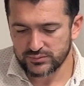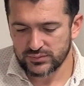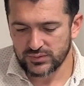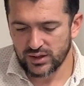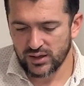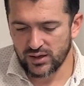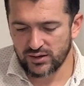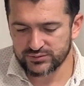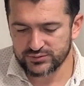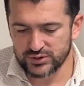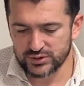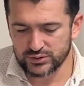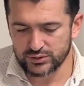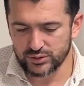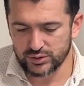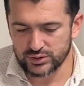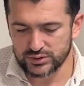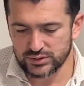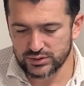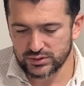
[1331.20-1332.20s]
after
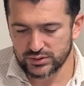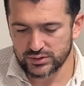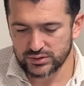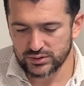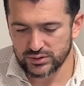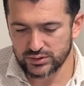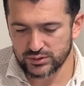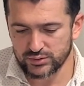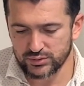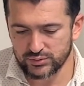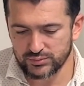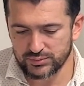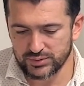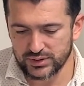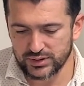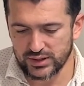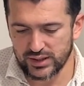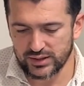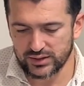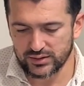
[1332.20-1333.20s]
dot. It will be
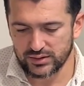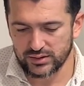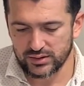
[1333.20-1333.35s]
like